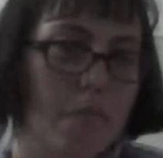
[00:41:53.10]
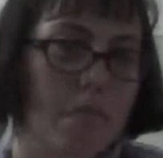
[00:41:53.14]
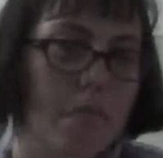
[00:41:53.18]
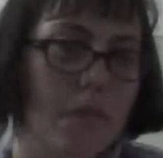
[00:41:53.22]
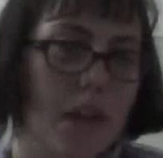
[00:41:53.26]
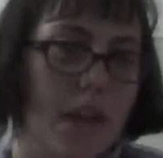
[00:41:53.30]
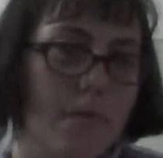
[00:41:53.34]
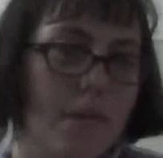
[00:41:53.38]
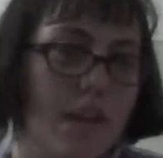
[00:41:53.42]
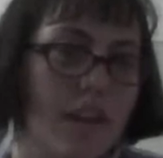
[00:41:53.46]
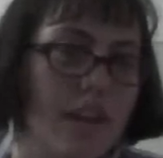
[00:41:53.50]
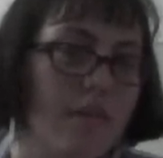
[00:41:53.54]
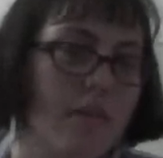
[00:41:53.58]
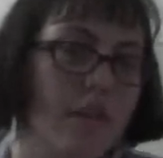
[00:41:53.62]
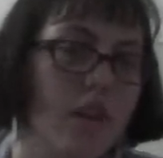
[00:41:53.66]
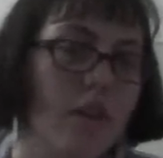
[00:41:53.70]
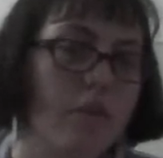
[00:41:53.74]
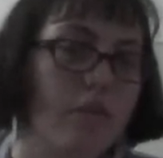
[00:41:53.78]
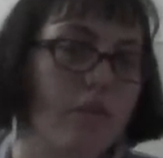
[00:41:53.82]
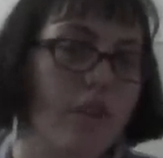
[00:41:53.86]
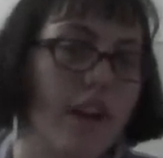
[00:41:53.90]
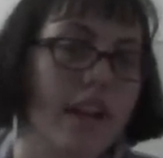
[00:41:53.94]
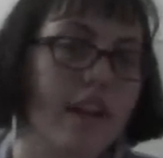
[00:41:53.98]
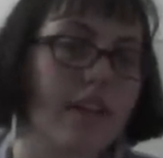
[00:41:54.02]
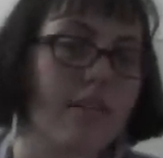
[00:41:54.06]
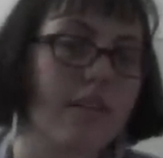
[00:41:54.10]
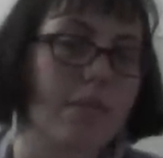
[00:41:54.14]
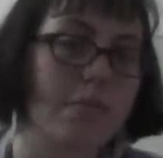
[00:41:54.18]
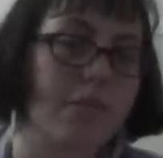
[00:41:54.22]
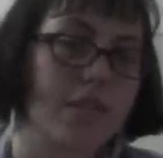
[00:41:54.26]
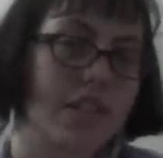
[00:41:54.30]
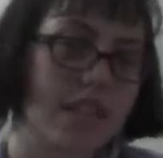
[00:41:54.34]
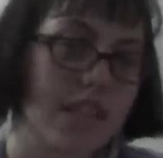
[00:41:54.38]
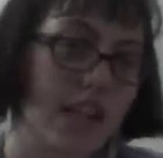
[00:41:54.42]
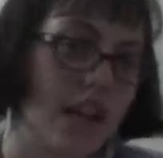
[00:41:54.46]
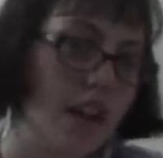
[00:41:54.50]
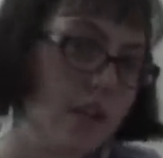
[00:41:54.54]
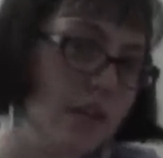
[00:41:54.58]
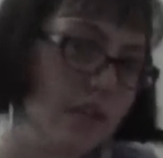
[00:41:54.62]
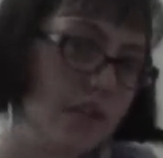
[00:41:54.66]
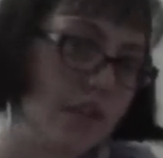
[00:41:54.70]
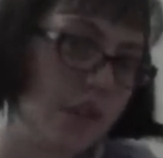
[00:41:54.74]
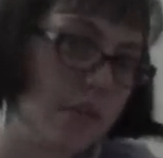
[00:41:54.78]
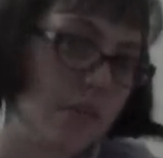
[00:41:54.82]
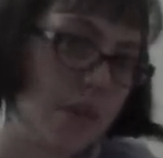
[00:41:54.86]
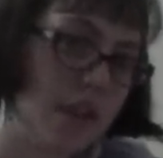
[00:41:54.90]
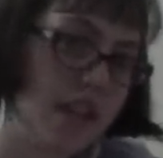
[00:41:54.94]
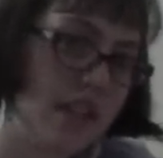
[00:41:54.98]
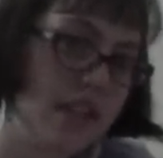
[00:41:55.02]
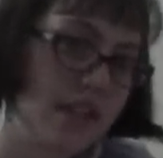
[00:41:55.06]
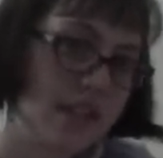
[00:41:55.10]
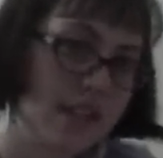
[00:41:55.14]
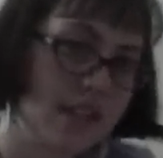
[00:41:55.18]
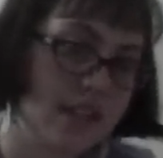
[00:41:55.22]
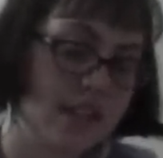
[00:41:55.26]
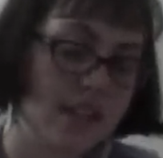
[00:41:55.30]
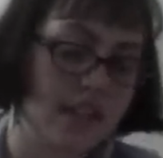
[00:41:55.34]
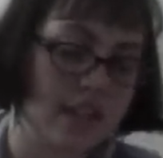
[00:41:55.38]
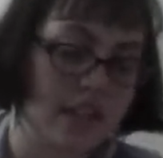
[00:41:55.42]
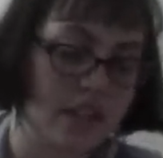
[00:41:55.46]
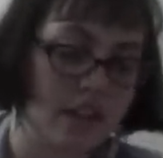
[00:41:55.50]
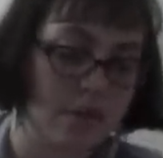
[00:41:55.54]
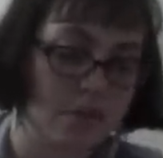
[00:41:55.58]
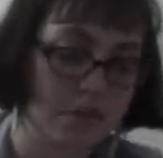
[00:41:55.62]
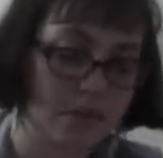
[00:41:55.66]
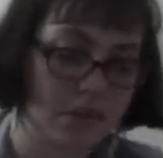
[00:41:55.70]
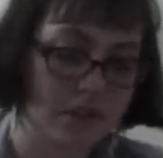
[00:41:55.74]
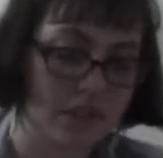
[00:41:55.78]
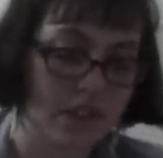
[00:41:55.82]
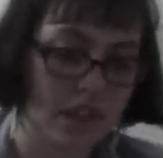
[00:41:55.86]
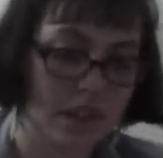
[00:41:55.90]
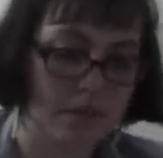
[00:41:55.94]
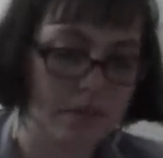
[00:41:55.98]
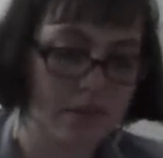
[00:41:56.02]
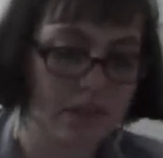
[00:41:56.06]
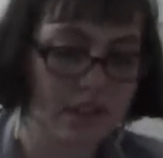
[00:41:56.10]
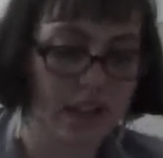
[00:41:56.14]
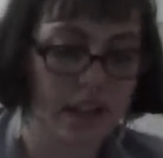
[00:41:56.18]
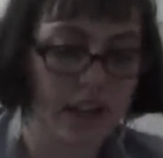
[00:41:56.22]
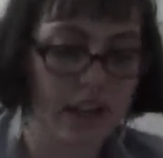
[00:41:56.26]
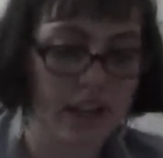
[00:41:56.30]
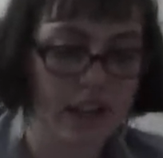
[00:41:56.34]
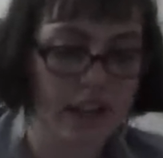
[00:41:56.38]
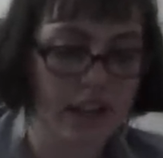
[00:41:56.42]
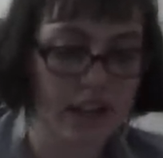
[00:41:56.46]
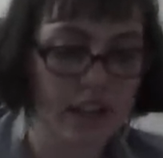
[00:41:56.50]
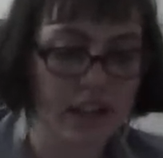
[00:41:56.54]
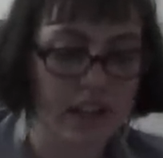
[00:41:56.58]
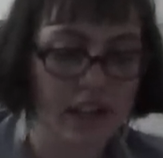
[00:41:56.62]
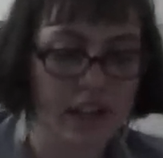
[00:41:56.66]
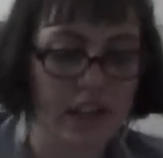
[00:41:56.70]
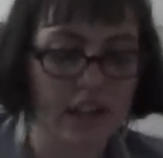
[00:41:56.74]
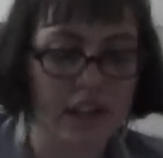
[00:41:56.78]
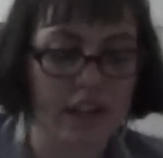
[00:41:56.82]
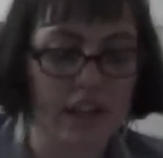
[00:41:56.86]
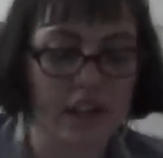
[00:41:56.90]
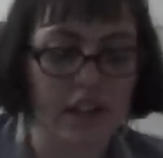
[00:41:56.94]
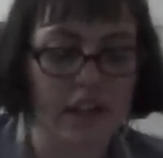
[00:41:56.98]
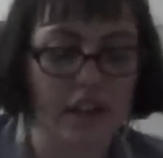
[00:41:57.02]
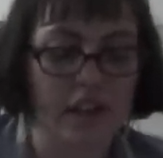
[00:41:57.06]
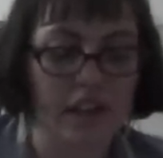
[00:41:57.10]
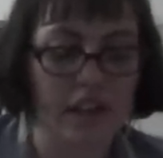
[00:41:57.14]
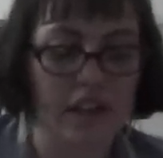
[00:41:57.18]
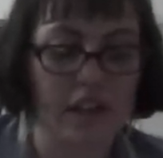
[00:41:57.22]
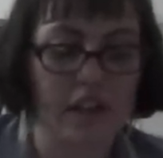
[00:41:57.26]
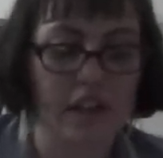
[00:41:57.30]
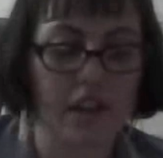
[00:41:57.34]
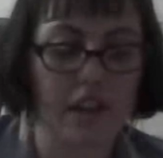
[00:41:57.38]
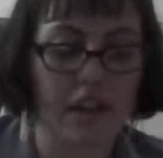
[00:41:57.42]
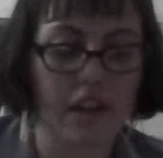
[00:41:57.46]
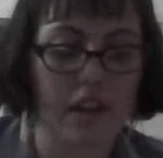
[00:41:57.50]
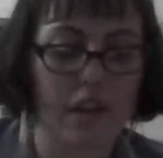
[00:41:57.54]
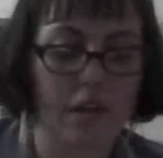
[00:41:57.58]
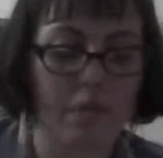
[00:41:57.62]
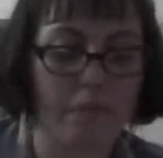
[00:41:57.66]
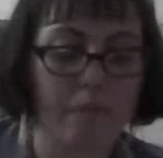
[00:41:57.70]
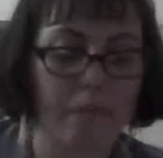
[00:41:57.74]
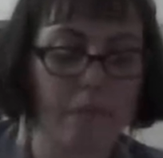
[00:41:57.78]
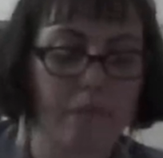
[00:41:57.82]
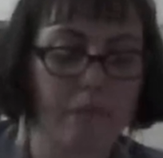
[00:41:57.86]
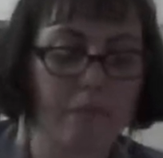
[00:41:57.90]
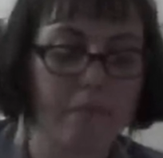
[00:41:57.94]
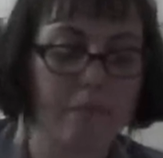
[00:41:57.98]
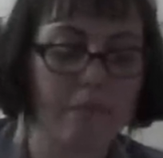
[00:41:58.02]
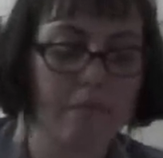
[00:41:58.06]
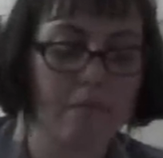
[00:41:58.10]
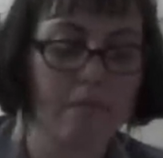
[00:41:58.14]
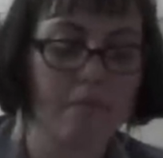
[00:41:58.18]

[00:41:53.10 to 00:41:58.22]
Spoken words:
maybe even afraid of themselves a bit. It almost seems like not